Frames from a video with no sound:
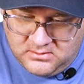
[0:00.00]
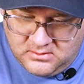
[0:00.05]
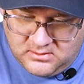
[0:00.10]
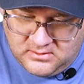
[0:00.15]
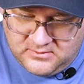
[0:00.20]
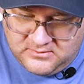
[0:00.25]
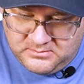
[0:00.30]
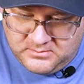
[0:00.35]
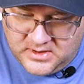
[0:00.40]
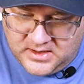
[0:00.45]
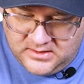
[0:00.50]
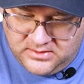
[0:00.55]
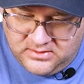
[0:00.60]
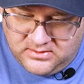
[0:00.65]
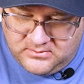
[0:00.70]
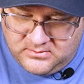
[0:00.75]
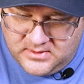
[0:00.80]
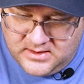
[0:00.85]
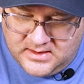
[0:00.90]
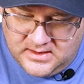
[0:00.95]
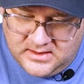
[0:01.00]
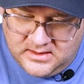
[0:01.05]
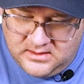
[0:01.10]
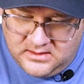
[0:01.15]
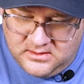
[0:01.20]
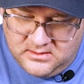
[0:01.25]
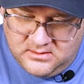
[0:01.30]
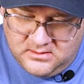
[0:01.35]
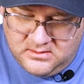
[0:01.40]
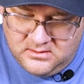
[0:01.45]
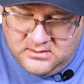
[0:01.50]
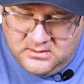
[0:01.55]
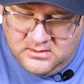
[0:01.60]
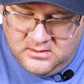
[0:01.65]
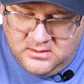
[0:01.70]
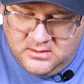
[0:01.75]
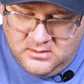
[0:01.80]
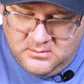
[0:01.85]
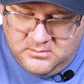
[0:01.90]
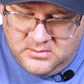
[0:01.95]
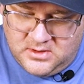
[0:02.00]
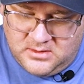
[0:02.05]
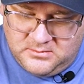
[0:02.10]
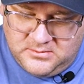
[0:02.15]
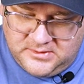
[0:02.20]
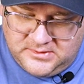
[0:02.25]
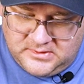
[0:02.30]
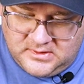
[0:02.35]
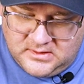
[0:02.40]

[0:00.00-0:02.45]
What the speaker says: Off my thread. But I'm just